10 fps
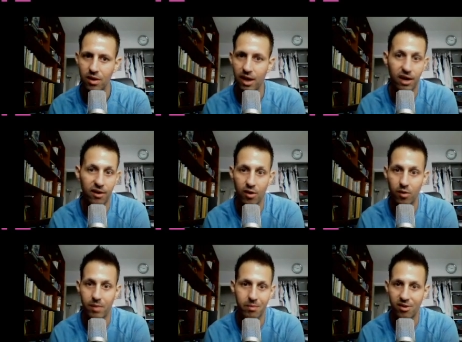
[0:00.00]
I don't know.
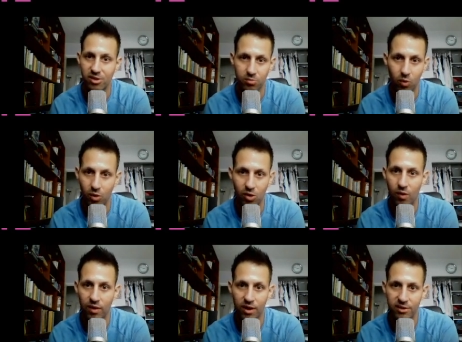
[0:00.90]
Maybe there's more
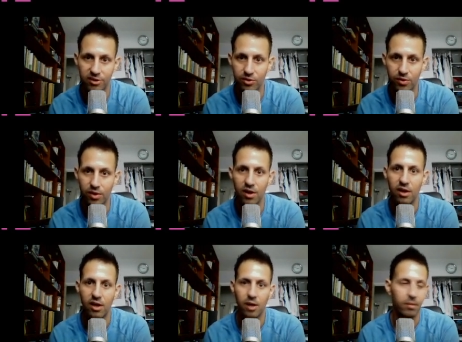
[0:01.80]
going on too.
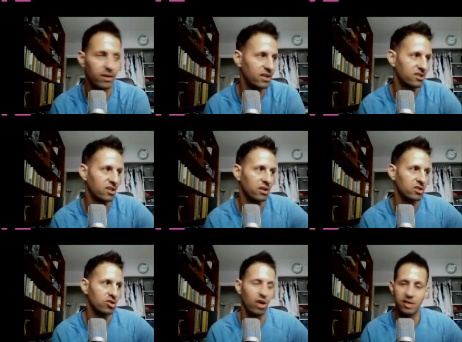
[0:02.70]
But this
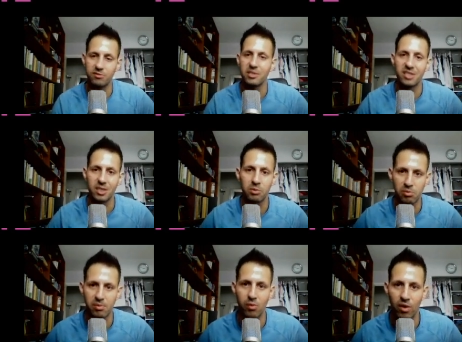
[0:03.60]
Douglas Crosby seems to
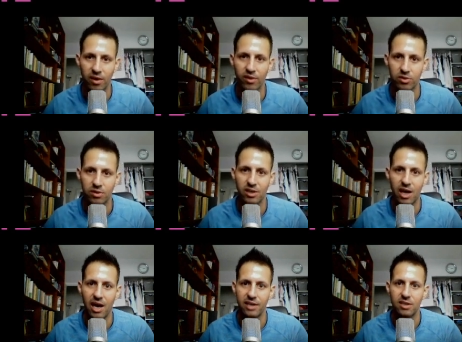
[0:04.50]
be one of those
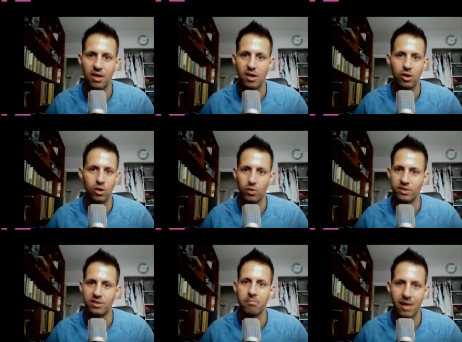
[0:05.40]
guys who
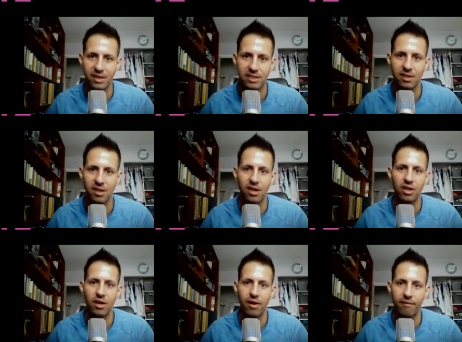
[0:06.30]
is messing
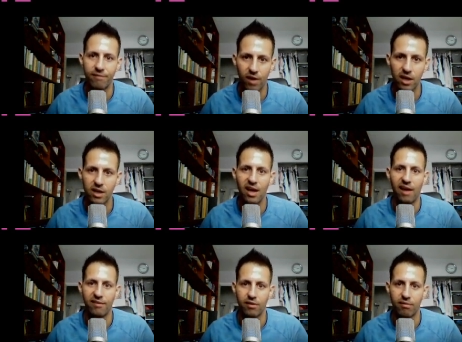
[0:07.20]
fight
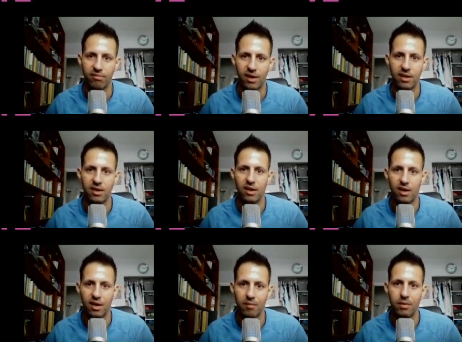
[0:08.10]
after fight
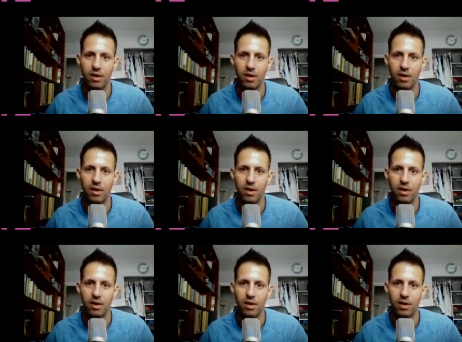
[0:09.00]
up.